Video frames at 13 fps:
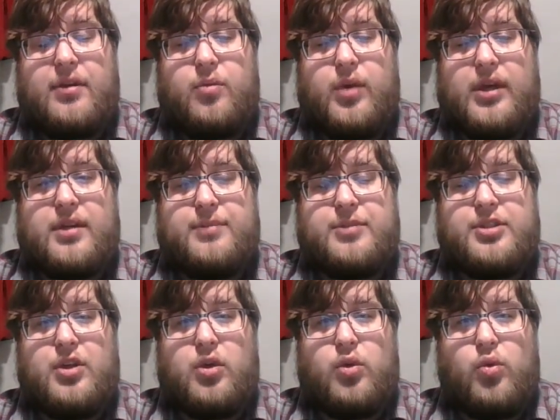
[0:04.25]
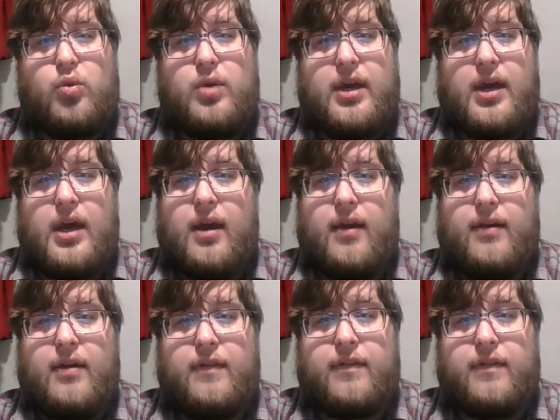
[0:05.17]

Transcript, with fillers: Welcome to uh, our